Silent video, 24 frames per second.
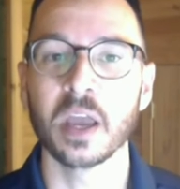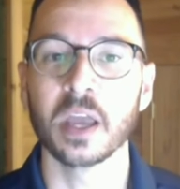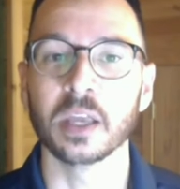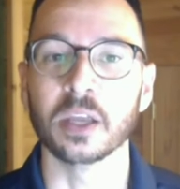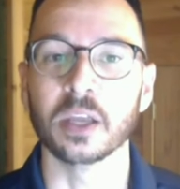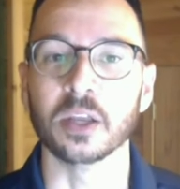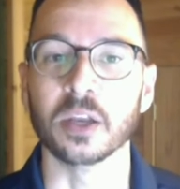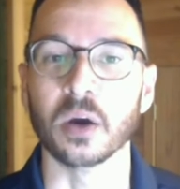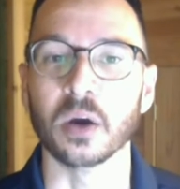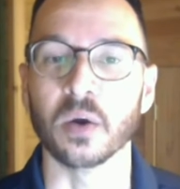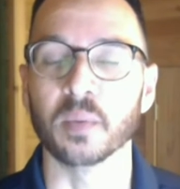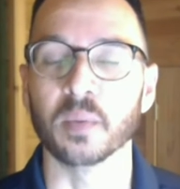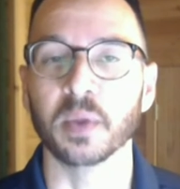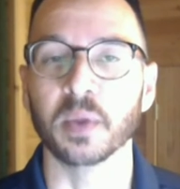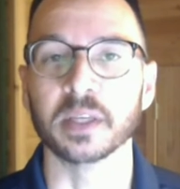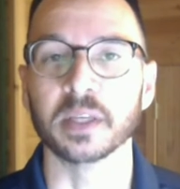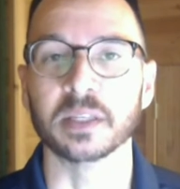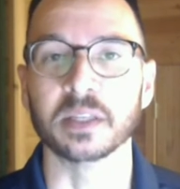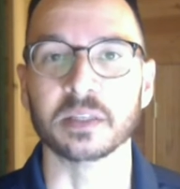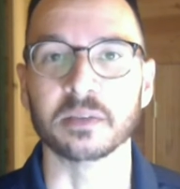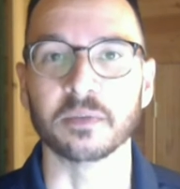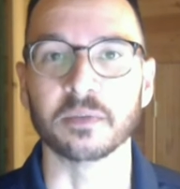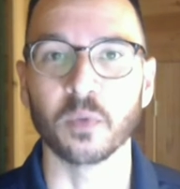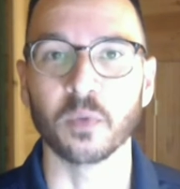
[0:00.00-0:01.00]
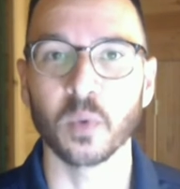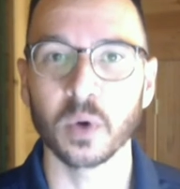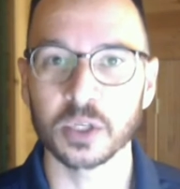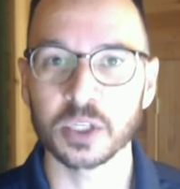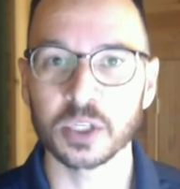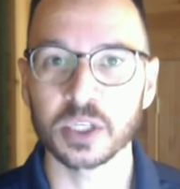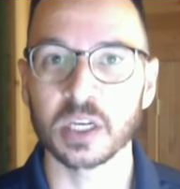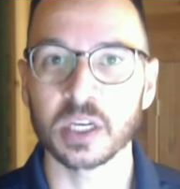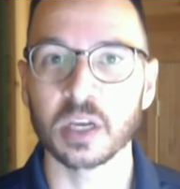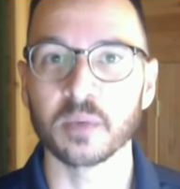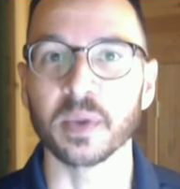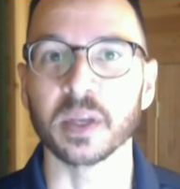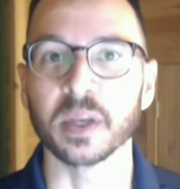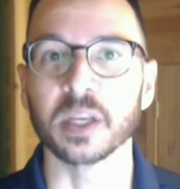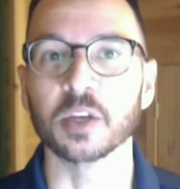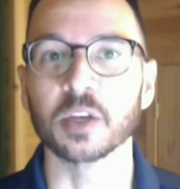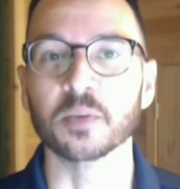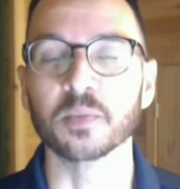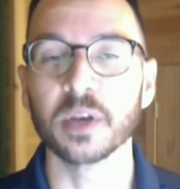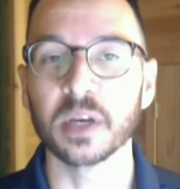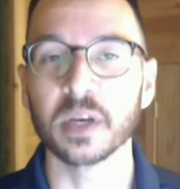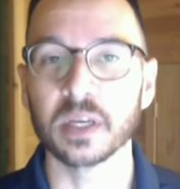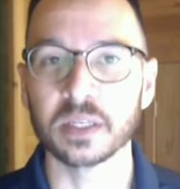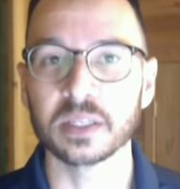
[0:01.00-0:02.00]
you know, at places of worship, at
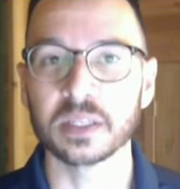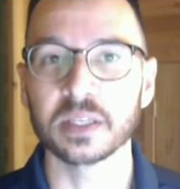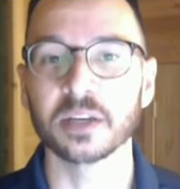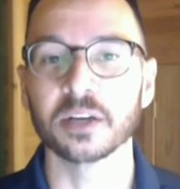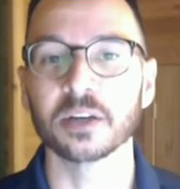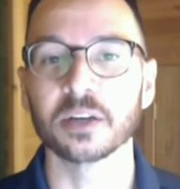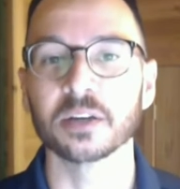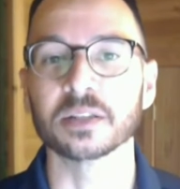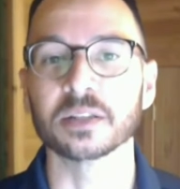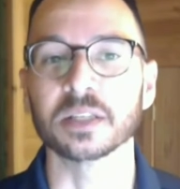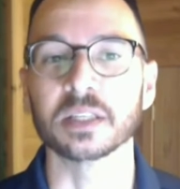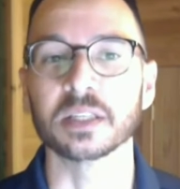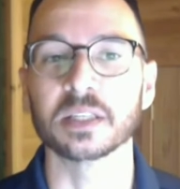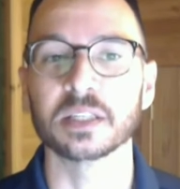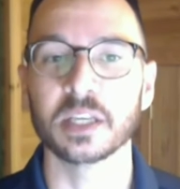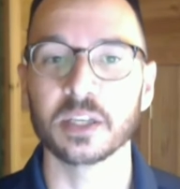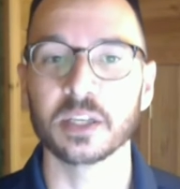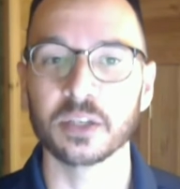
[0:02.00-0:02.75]
community centers, at senior